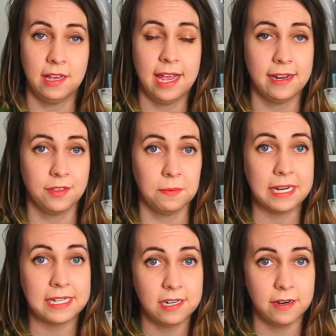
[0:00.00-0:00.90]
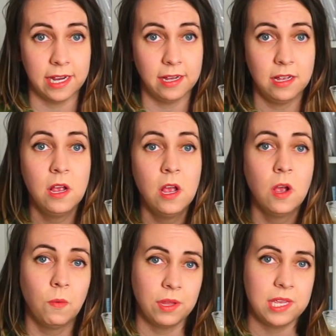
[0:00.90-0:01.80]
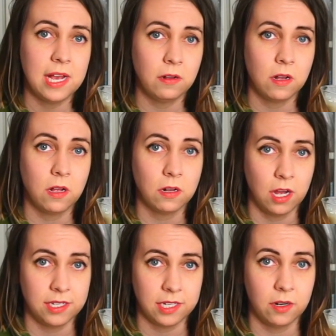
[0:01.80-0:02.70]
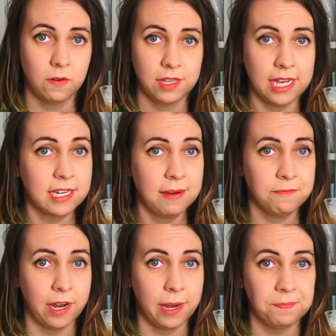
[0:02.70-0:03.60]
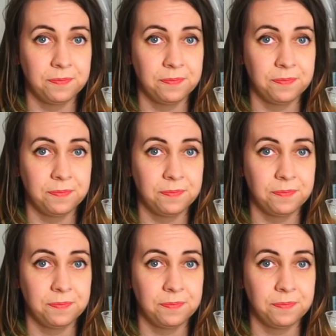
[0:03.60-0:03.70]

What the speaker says: and other bacteria with the alcohol content over that time frame.